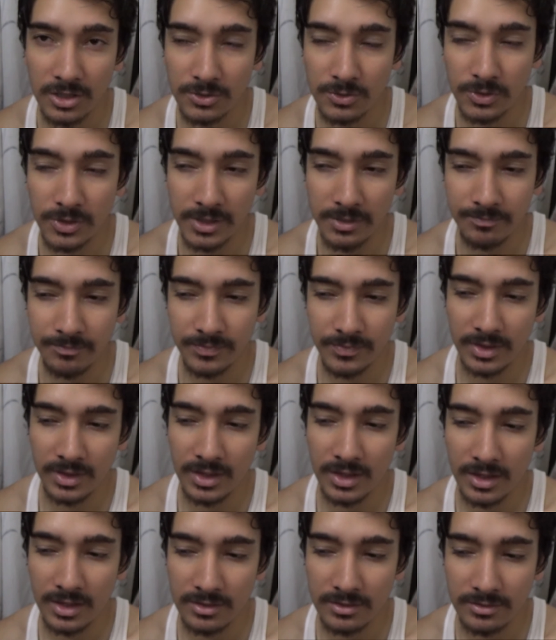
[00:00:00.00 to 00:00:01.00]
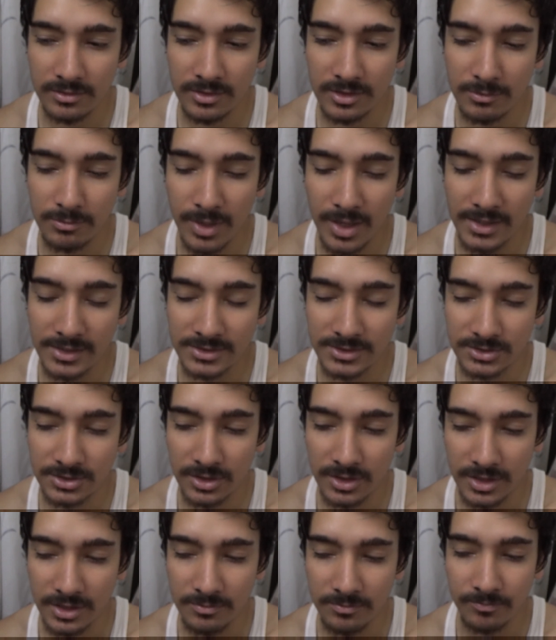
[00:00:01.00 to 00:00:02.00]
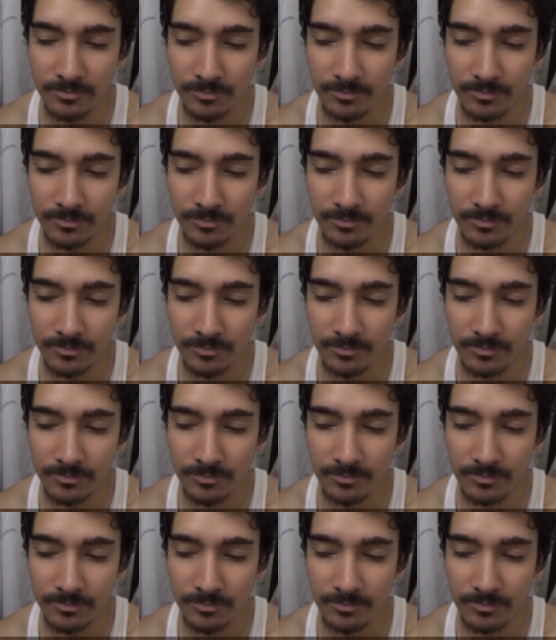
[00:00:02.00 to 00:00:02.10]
today and did my studying,